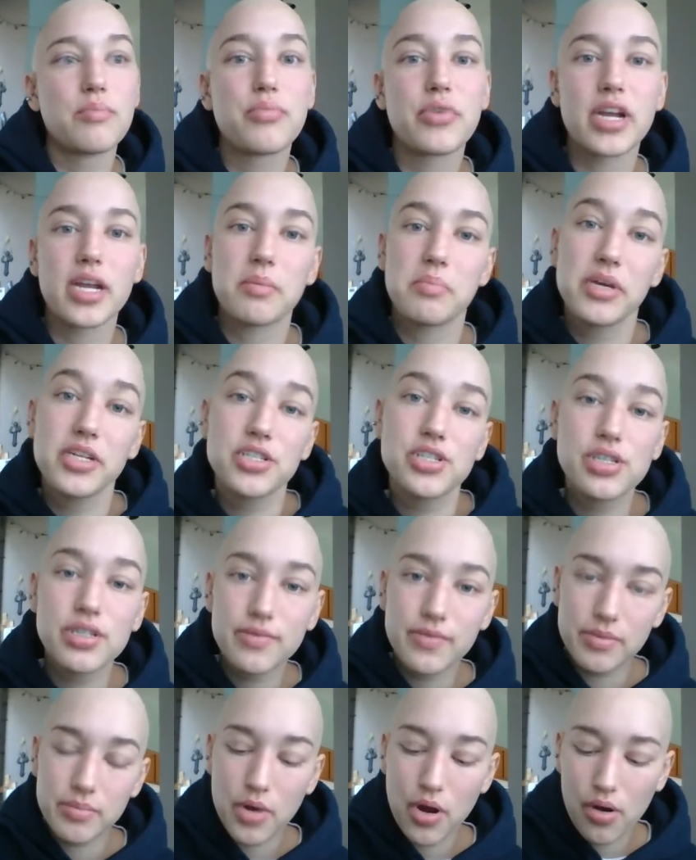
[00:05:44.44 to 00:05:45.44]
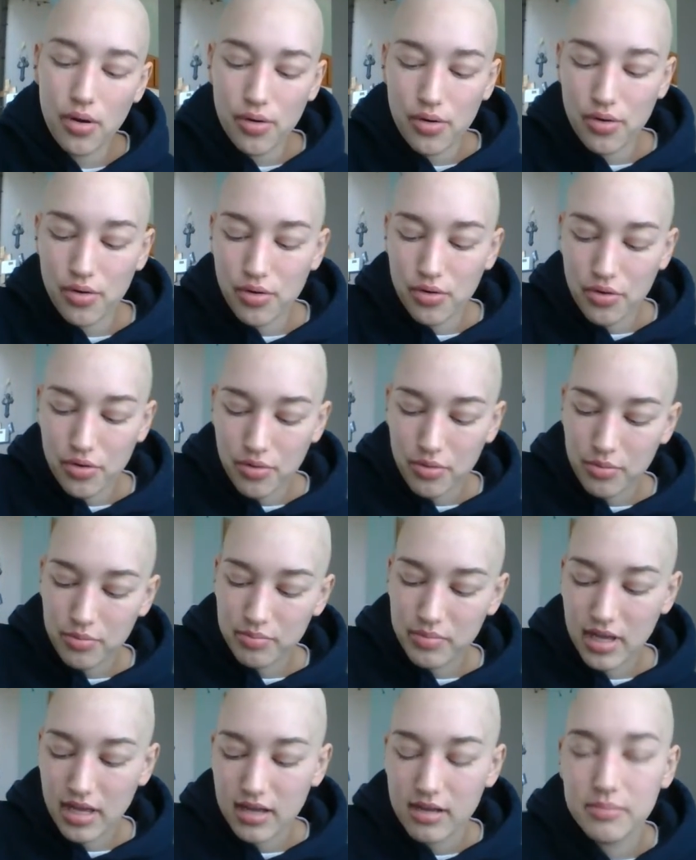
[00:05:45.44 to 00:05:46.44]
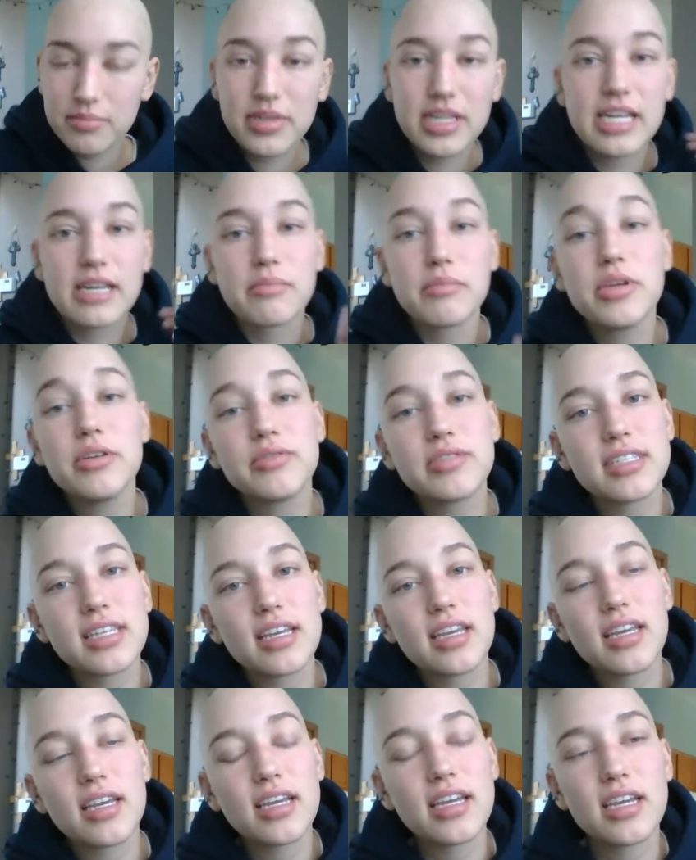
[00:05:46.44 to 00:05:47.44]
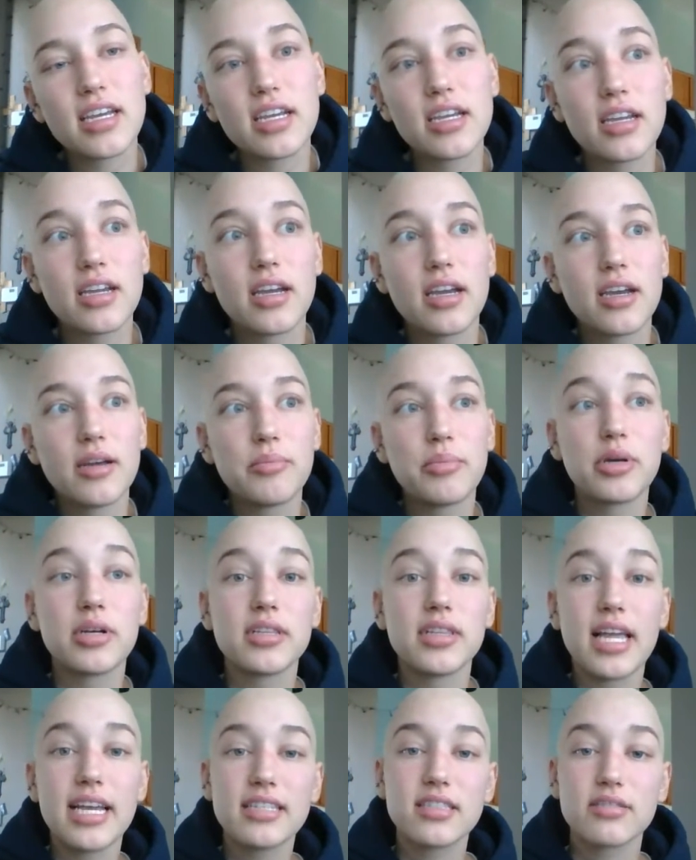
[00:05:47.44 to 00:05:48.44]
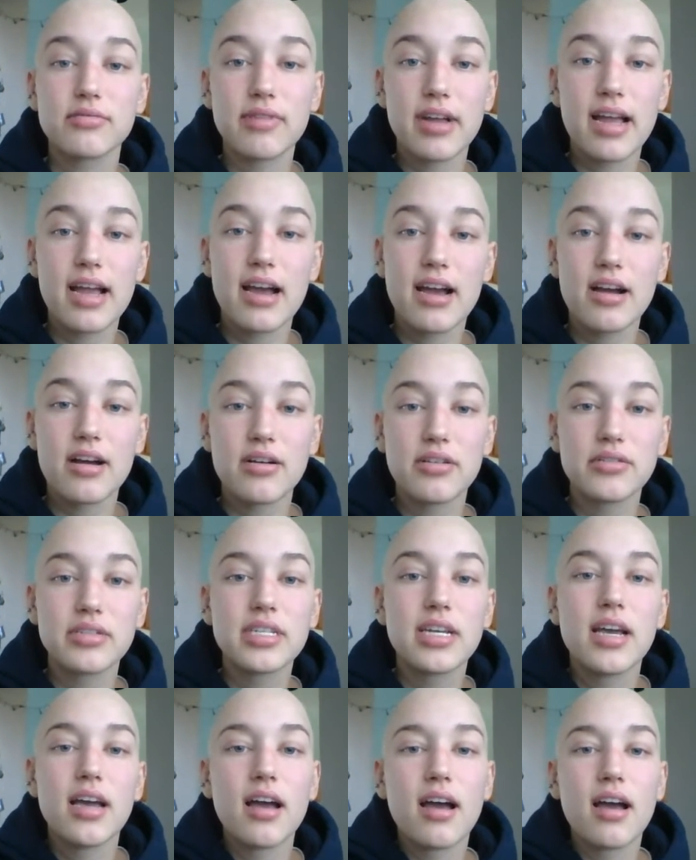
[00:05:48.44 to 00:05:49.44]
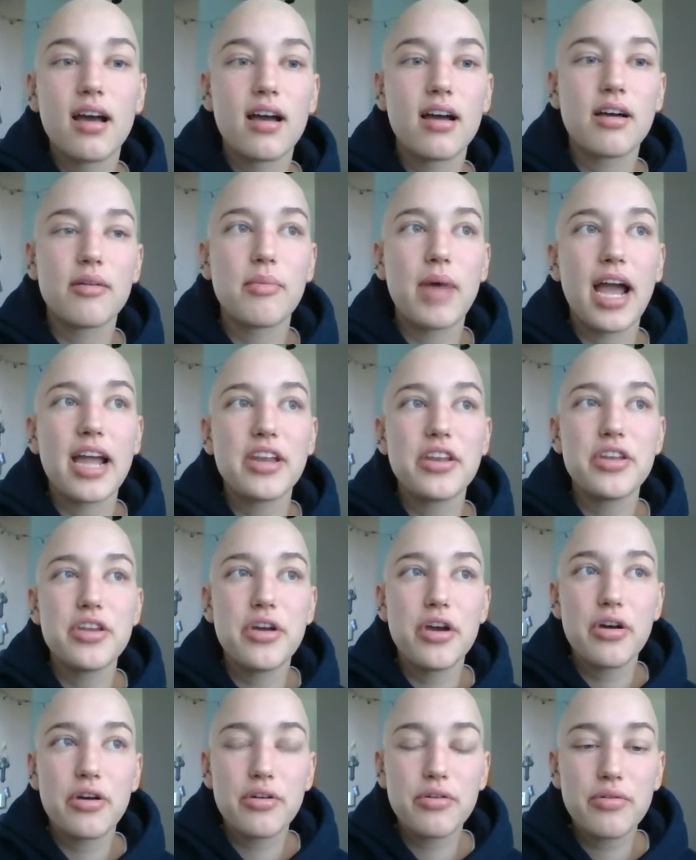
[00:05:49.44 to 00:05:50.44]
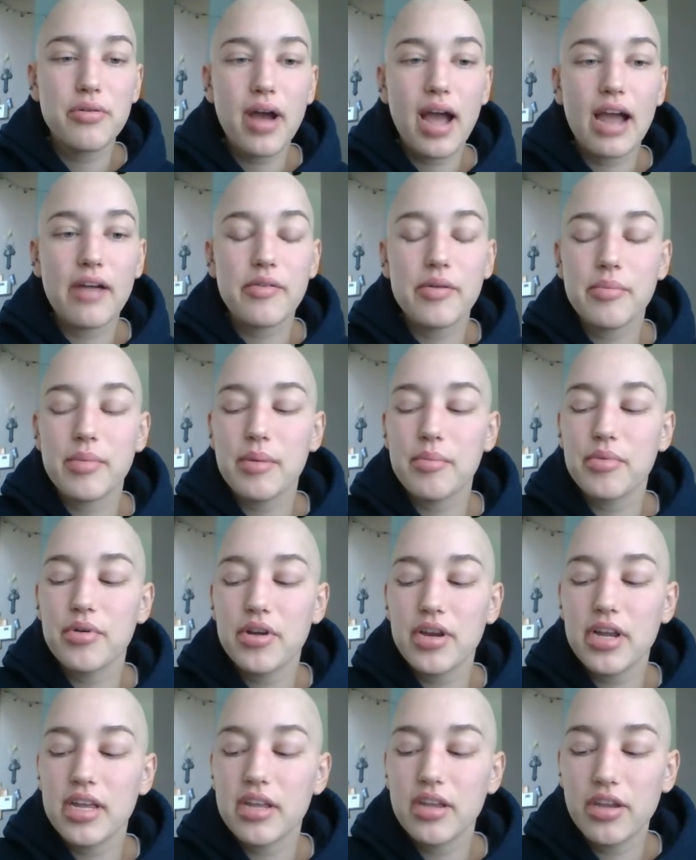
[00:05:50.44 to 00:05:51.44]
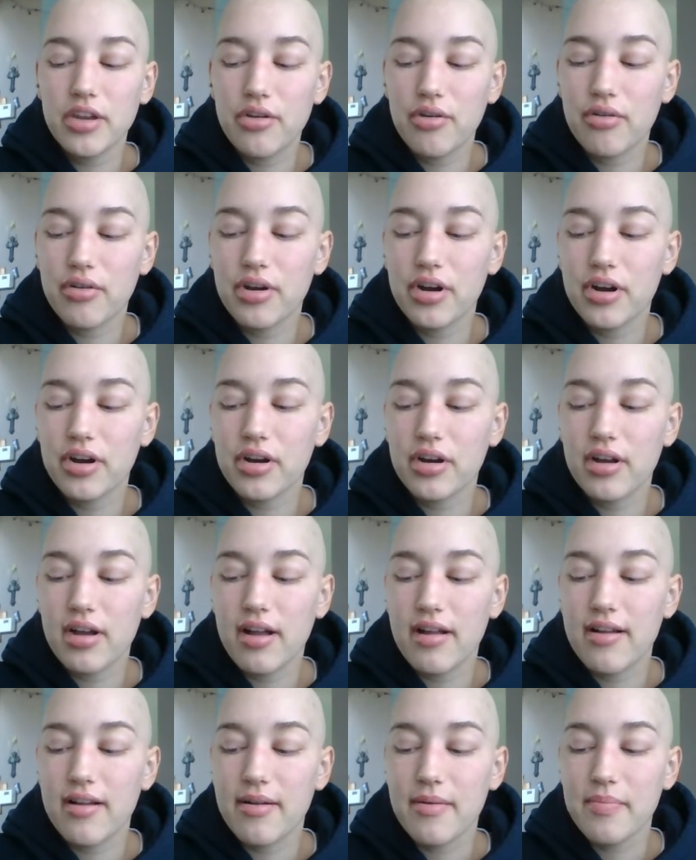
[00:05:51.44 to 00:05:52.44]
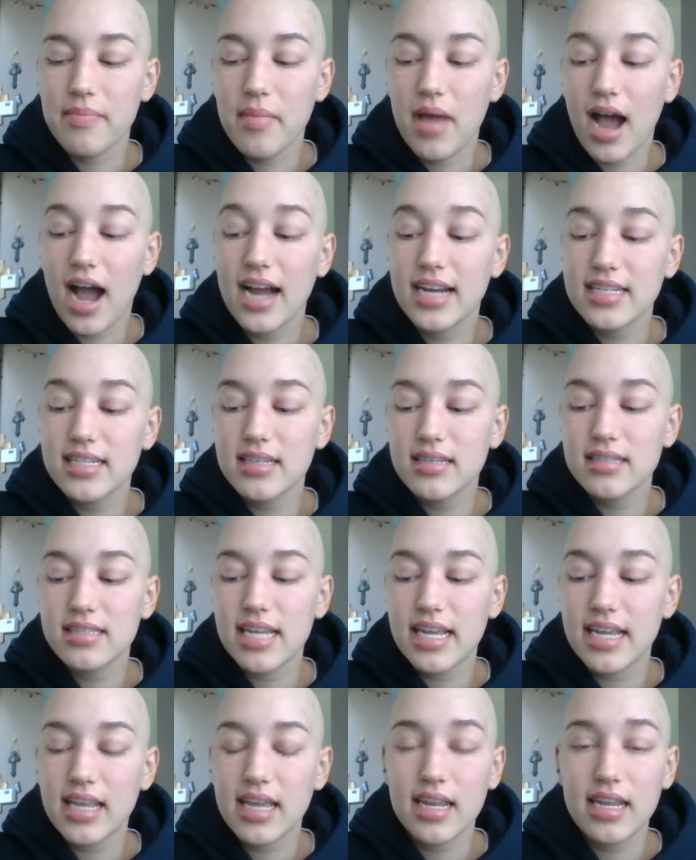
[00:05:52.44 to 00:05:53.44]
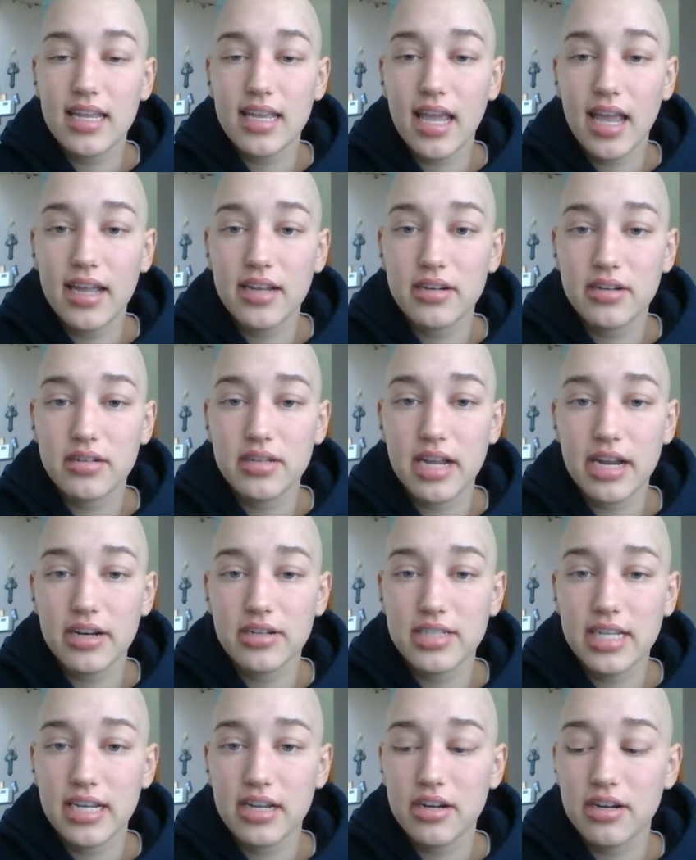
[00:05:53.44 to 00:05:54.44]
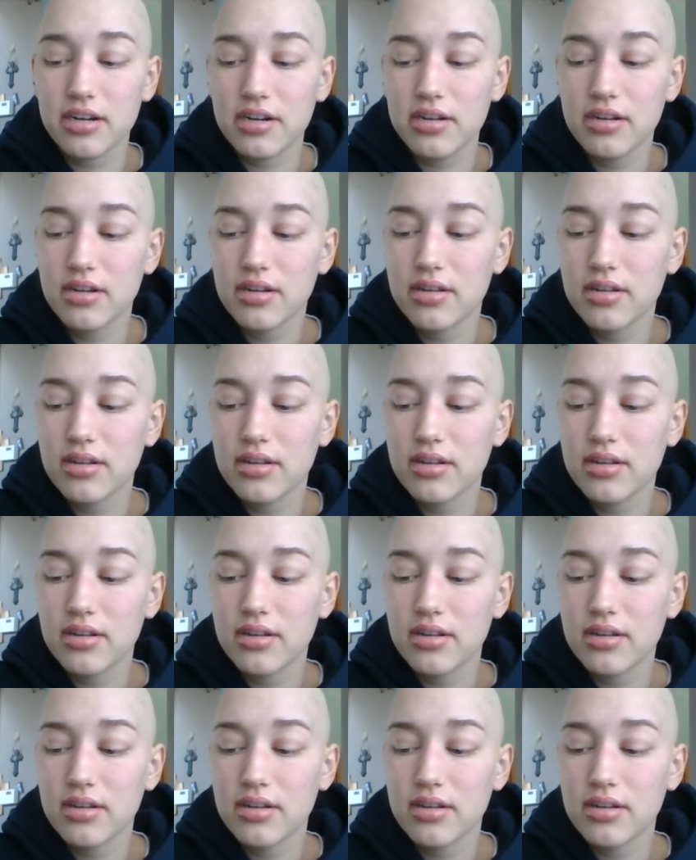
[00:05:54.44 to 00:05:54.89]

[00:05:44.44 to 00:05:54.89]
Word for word: bring pictures from home, play music, put lights around. I know, I remember in your, I didn't take any caretaker